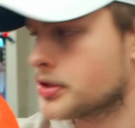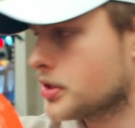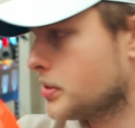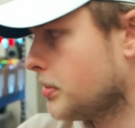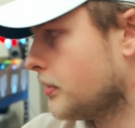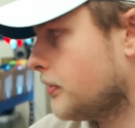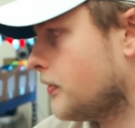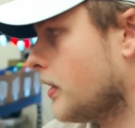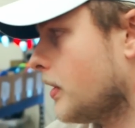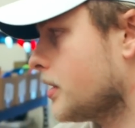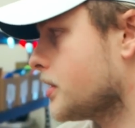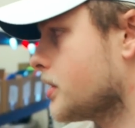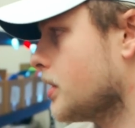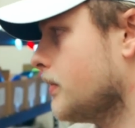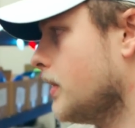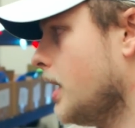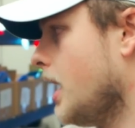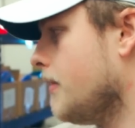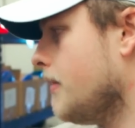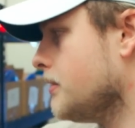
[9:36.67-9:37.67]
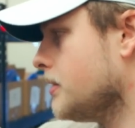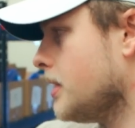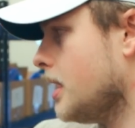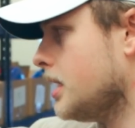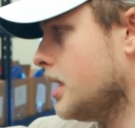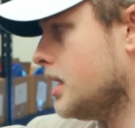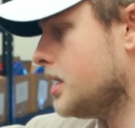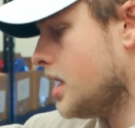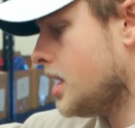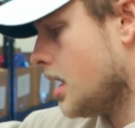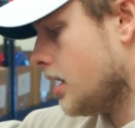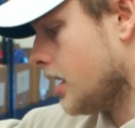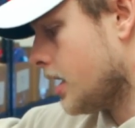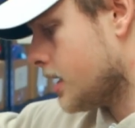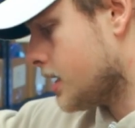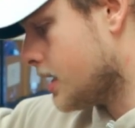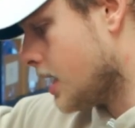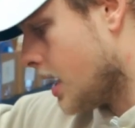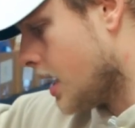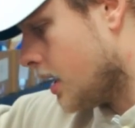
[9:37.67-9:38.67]
super far. So if you haven't tried DGA, like
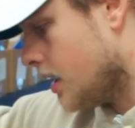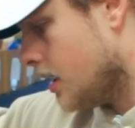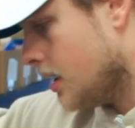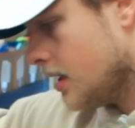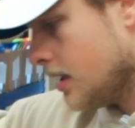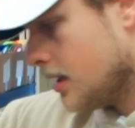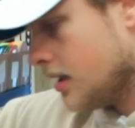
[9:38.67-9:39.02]
I said,